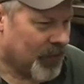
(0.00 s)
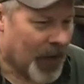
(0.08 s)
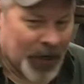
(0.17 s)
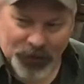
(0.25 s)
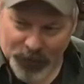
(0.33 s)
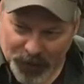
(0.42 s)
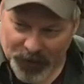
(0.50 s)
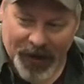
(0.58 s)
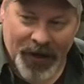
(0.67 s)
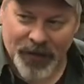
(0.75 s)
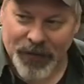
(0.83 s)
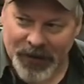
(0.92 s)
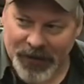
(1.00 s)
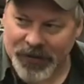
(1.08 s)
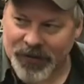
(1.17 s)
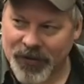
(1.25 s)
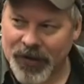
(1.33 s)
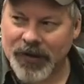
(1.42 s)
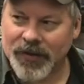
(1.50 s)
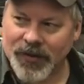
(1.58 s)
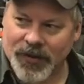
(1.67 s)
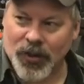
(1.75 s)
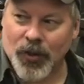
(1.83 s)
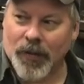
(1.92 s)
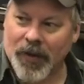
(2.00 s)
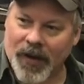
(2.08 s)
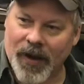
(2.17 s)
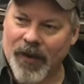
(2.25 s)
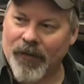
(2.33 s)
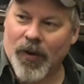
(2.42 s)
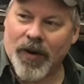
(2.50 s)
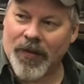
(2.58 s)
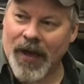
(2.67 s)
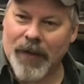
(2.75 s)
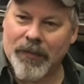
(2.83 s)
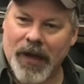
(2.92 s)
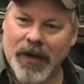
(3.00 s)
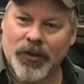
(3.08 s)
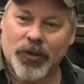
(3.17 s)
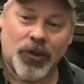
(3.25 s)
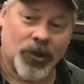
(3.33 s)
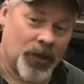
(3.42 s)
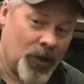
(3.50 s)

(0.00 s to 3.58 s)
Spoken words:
I should put that on my list of things to do. I'm going to have one on that bench.